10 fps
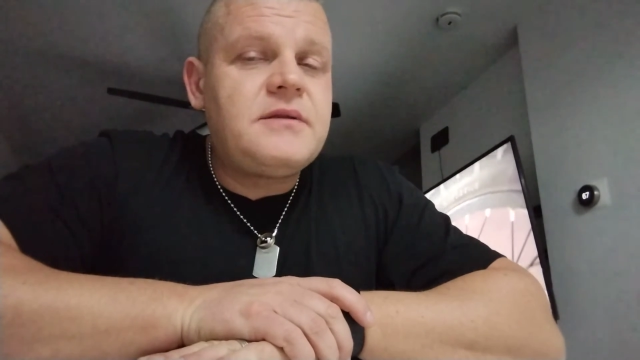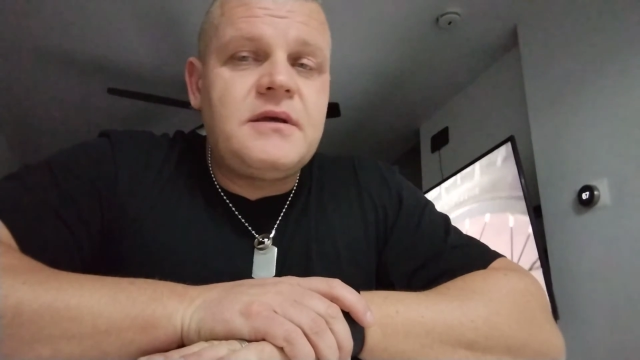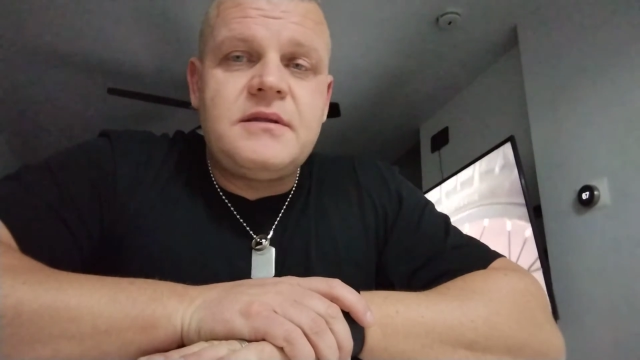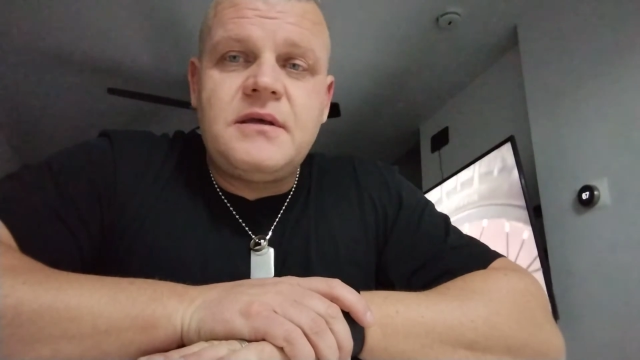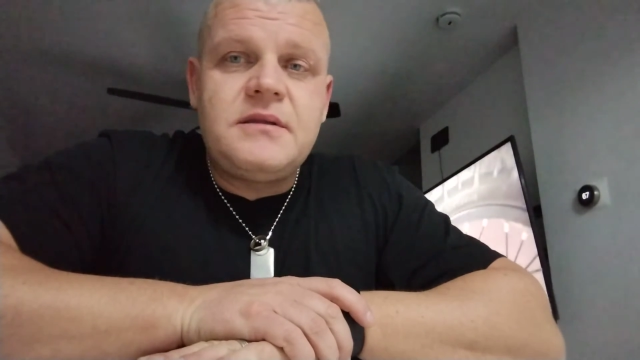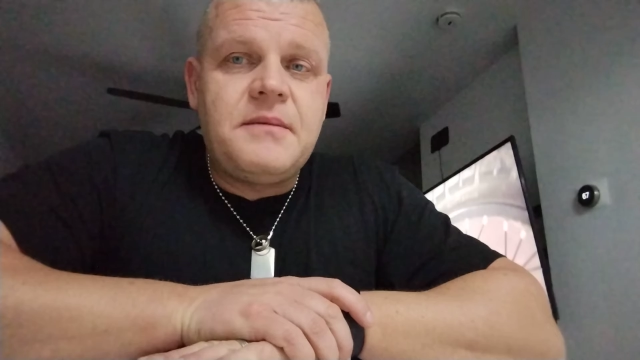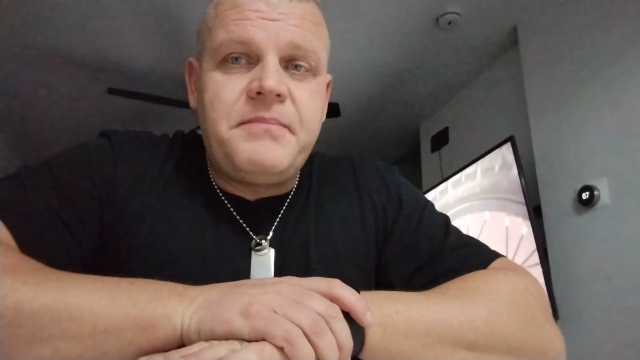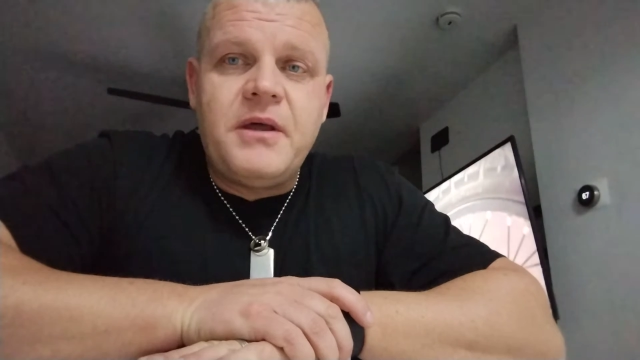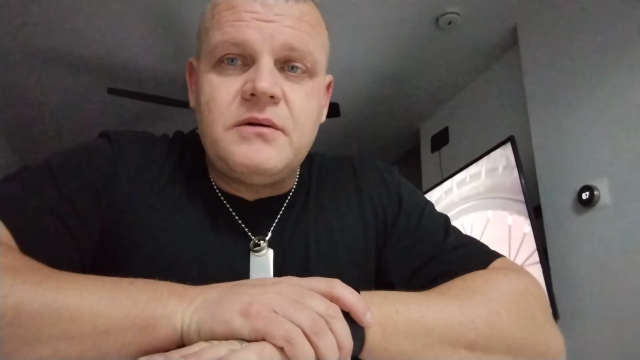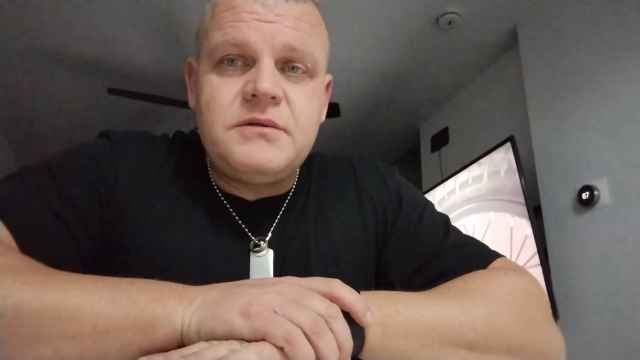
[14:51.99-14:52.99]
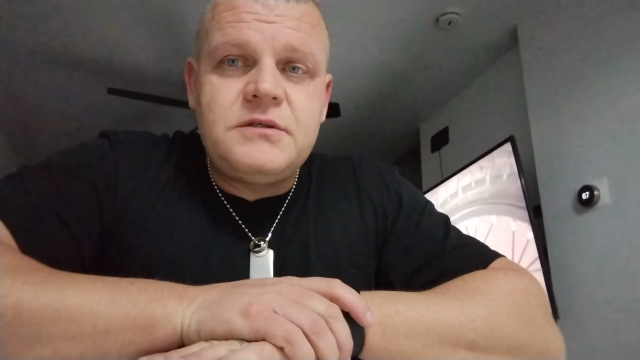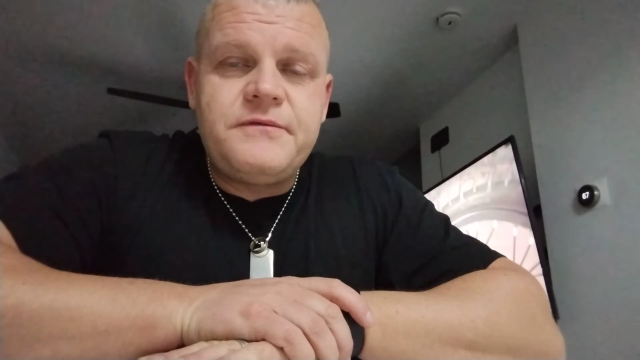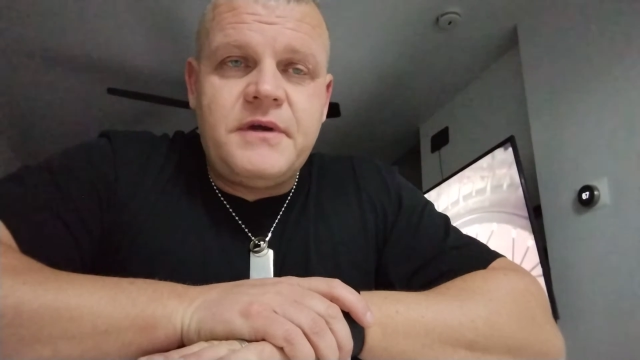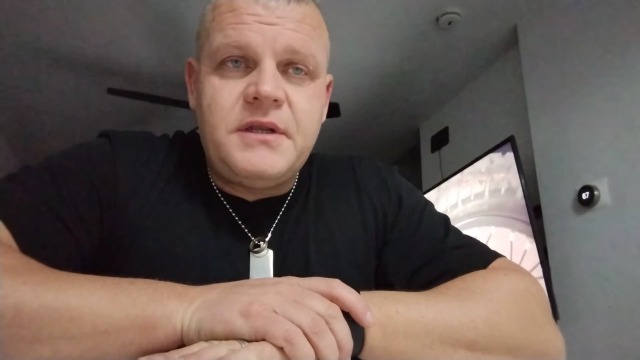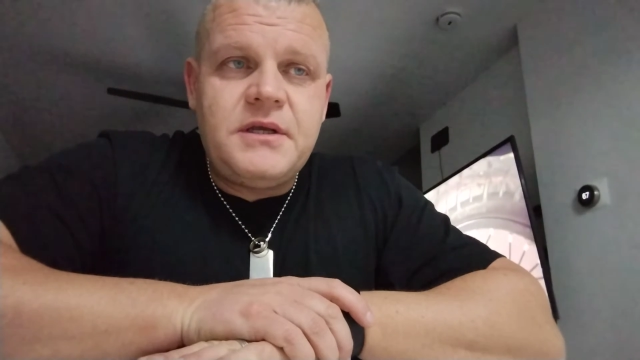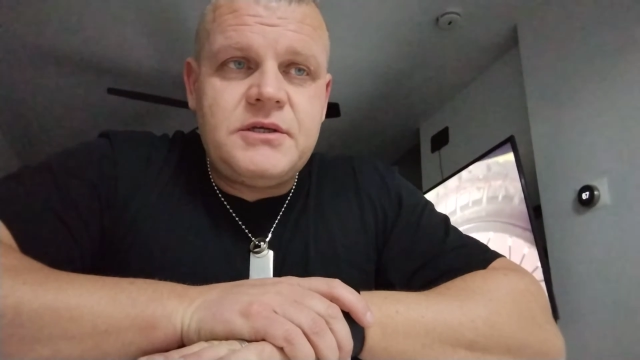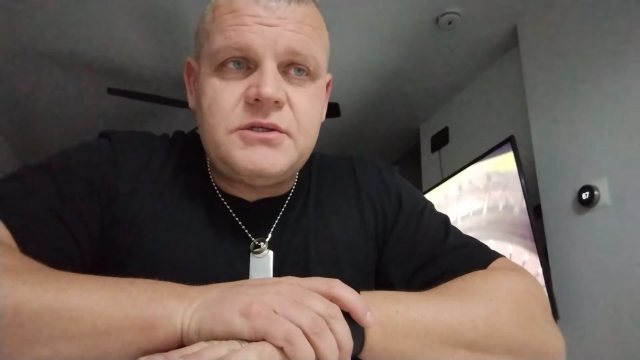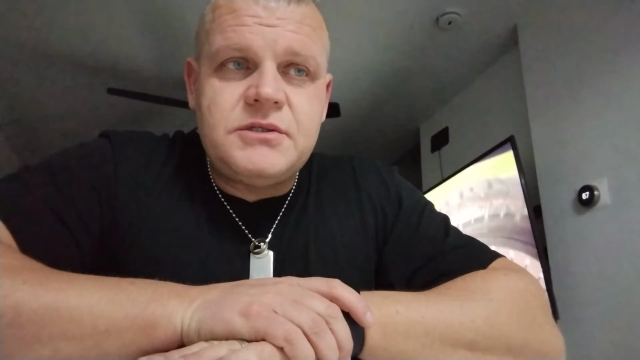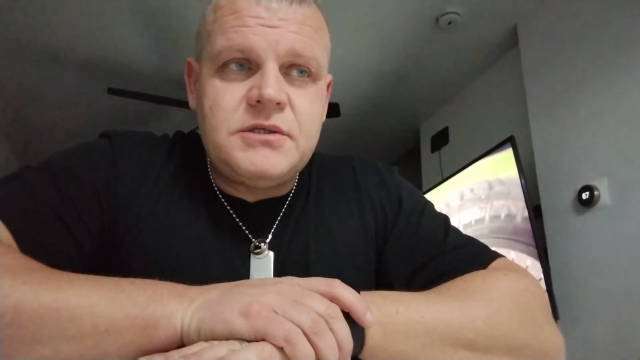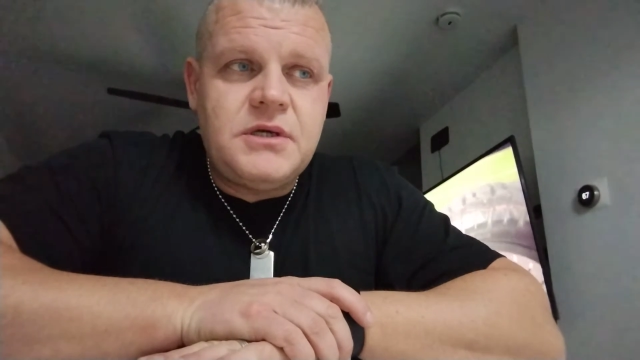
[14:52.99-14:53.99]
the build is
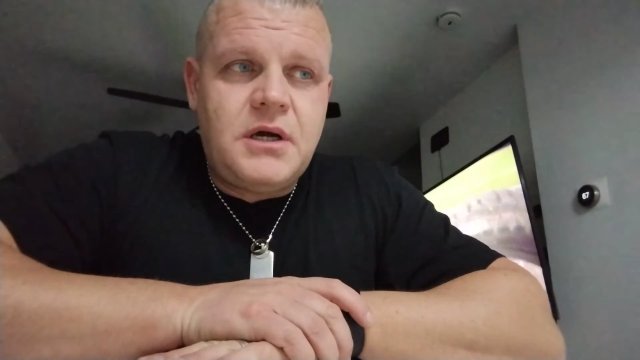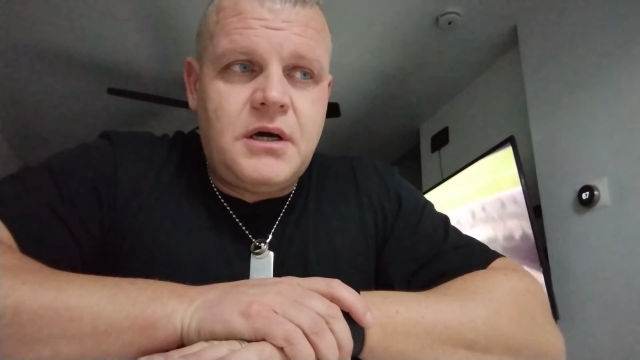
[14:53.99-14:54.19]
finished.